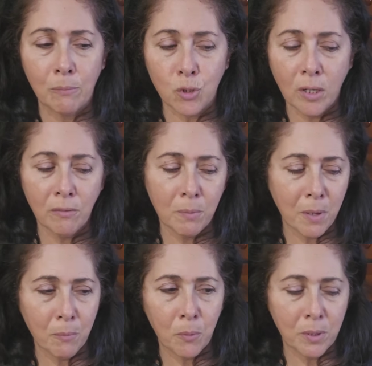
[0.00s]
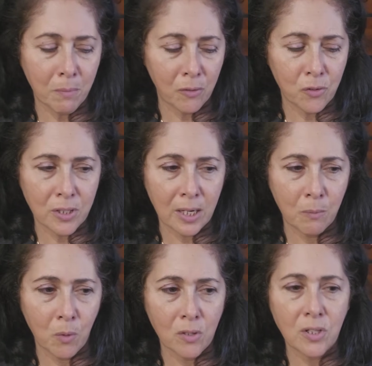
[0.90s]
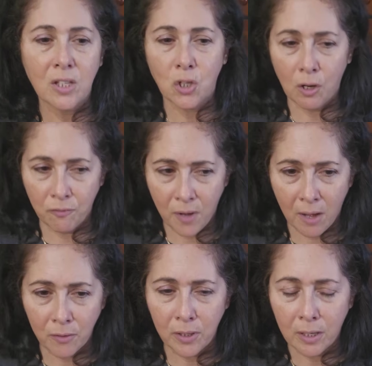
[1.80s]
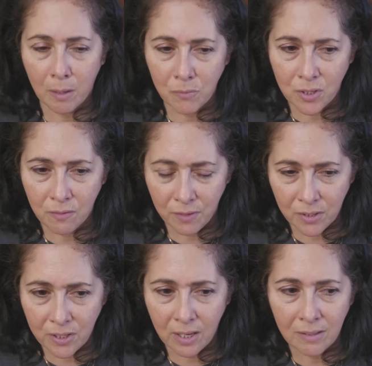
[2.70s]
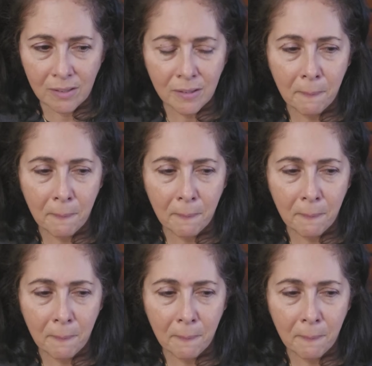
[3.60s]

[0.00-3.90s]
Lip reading: trying to remember what the mother's name was. It's her father that comes to visit.